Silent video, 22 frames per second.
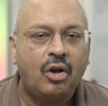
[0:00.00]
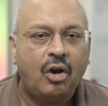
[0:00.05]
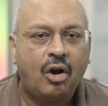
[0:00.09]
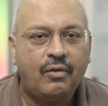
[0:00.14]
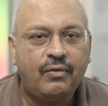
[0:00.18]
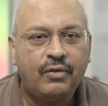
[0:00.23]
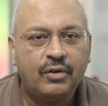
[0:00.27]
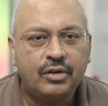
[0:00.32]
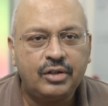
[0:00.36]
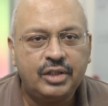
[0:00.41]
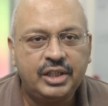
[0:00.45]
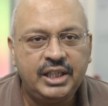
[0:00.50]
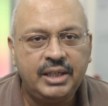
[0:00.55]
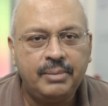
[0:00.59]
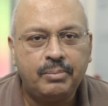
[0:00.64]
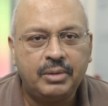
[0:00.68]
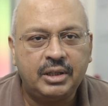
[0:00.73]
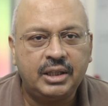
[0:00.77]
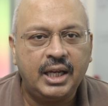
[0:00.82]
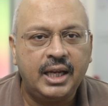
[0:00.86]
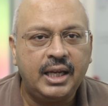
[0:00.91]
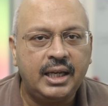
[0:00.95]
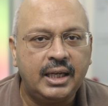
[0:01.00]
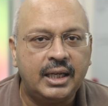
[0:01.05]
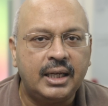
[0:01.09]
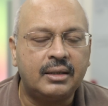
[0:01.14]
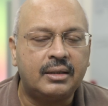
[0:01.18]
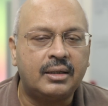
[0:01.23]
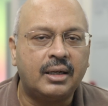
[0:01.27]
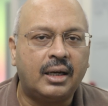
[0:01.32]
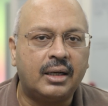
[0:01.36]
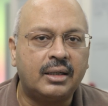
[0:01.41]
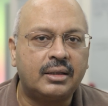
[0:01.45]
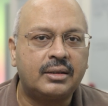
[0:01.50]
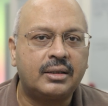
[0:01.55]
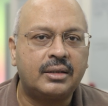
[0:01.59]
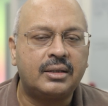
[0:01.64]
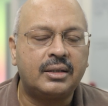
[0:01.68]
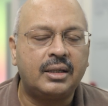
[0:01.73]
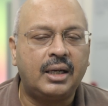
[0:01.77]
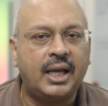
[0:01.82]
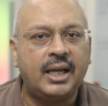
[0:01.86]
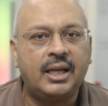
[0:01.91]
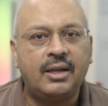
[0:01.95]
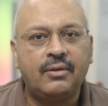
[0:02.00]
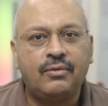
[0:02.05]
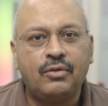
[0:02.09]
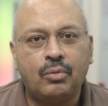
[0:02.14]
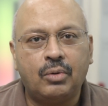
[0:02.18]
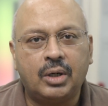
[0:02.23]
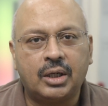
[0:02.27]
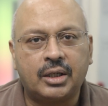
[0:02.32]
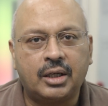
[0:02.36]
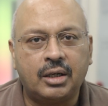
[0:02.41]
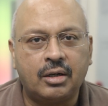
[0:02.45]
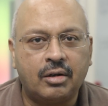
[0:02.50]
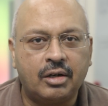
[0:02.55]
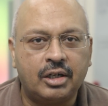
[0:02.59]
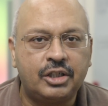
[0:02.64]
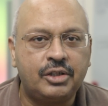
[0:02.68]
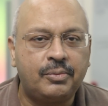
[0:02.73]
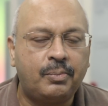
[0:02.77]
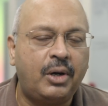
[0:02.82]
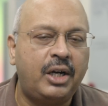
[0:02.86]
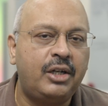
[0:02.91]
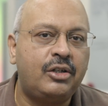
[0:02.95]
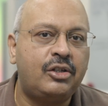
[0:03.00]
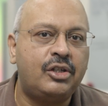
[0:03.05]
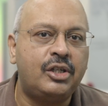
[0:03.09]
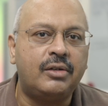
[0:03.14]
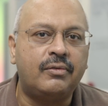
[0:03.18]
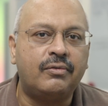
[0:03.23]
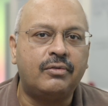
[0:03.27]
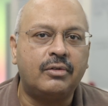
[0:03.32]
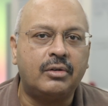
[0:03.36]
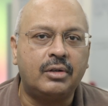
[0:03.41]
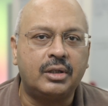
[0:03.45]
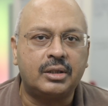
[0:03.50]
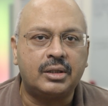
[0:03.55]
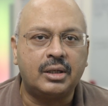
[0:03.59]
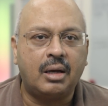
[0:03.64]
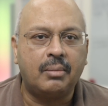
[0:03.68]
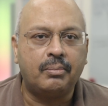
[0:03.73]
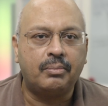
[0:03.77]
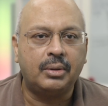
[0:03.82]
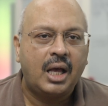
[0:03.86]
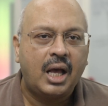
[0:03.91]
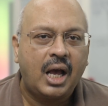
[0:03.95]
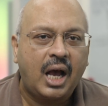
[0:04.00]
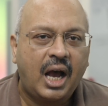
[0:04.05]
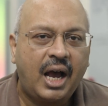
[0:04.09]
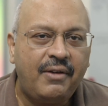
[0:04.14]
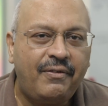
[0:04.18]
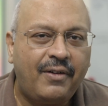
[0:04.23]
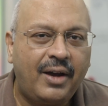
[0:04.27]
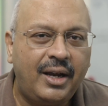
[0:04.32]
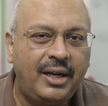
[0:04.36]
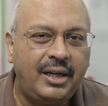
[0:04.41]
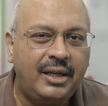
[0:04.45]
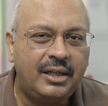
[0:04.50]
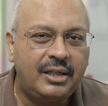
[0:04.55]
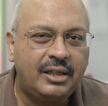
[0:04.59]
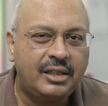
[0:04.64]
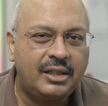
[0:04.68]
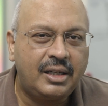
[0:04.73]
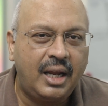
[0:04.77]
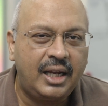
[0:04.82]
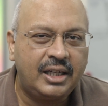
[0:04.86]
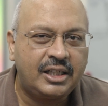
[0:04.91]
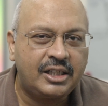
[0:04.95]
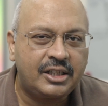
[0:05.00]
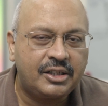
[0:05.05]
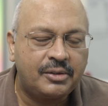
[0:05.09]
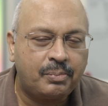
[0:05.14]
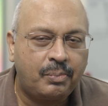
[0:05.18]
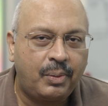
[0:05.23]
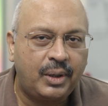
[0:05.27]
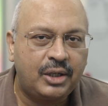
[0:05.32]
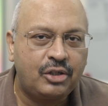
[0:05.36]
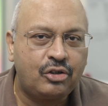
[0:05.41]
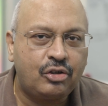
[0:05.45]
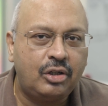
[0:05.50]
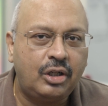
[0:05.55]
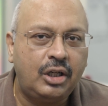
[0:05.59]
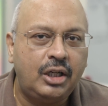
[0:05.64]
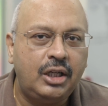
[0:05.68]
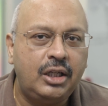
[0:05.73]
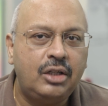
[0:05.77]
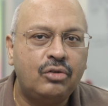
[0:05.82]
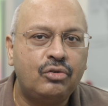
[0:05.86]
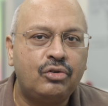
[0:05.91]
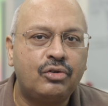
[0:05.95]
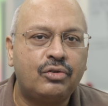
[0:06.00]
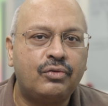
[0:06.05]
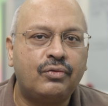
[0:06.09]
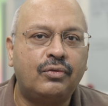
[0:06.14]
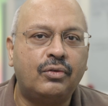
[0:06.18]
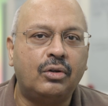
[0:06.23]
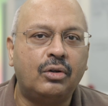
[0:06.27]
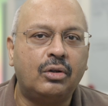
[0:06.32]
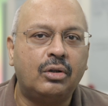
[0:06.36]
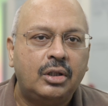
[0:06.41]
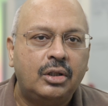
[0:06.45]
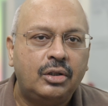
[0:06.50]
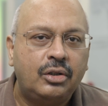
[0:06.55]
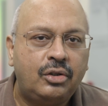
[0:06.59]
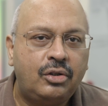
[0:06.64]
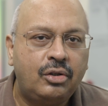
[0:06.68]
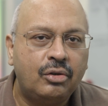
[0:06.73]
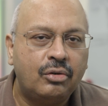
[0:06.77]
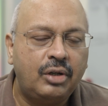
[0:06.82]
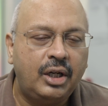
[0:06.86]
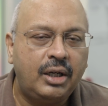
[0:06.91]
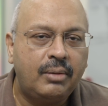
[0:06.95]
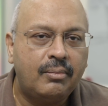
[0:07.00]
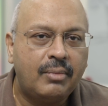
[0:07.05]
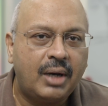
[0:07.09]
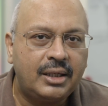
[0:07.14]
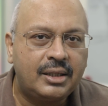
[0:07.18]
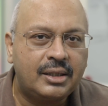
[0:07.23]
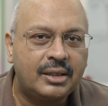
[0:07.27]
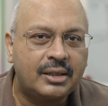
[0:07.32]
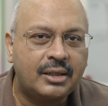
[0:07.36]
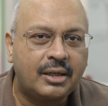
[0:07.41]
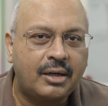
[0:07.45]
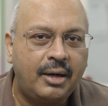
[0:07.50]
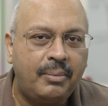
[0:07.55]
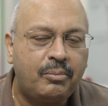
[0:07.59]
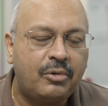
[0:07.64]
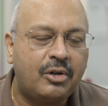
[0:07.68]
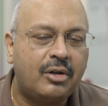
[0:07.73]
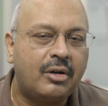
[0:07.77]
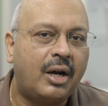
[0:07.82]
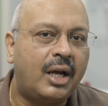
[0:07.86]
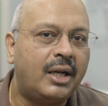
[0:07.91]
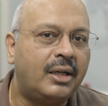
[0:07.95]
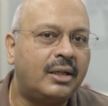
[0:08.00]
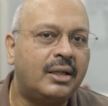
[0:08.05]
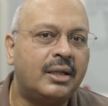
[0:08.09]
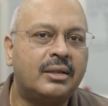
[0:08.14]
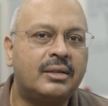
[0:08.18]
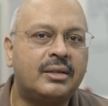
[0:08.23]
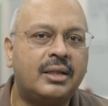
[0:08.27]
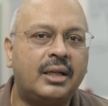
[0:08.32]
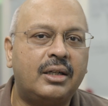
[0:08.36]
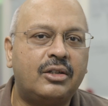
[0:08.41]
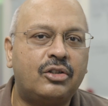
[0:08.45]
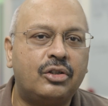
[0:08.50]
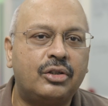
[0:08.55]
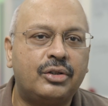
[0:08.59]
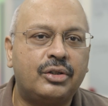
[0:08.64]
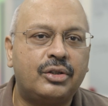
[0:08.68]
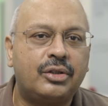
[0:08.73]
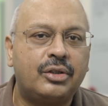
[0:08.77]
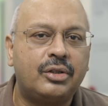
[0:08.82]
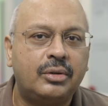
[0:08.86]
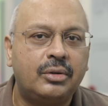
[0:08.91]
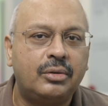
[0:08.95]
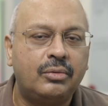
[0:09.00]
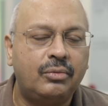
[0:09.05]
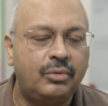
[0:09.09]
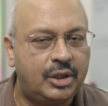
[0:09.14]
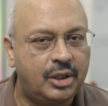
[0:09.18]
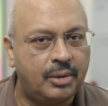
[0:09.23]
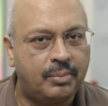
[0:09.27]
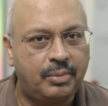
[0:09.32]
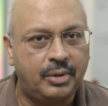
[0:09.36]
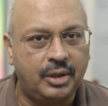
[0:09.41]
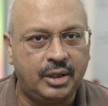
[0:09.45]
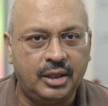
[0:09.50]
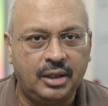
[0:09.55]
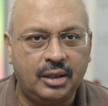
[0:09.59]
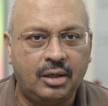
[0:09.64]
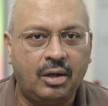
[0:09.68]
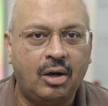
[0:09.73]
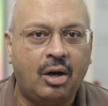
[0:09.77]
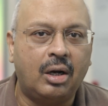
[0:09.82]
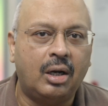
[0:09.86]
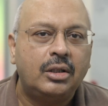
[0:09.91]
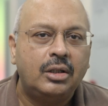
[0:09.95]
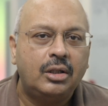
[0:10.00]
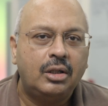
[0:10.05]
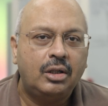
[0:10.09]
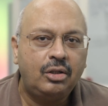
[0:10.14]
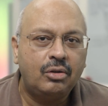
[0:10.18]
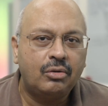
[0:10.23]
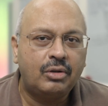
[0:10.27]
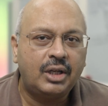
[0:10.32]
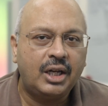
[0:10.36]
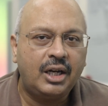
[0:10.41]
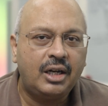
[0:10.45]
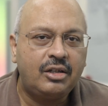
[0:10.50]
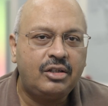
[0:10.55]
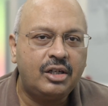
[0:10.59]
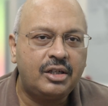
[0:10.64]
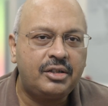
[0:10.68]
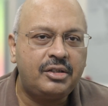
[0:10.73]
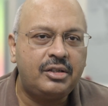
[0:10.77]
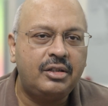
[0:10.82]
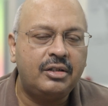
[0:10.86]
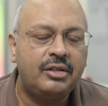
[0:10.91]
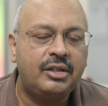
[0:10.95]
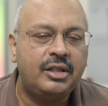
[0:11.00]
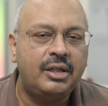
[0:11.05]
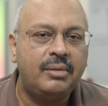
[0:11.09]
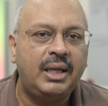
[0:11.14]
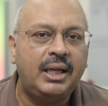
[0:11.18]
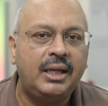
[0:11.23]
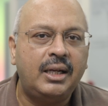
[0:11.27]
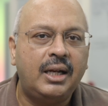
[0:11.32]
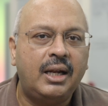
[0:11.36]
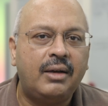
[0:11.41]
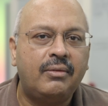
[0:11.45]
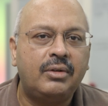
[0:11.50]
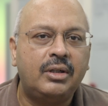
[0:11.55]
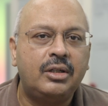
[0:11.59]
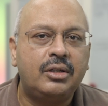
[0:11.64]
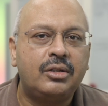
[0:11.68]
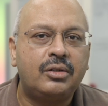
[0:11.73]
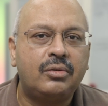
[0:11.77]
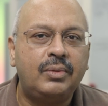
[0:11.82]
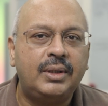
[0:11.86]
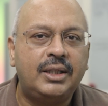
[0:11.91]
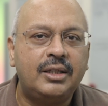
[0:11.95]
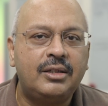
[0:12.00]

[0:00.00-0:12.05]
or for deep thinking tasks, like if you're working on a spreadsheet, for example. I find it especially useful during my script writing sessions, which are pretty long. You can adjust the dimming levels with a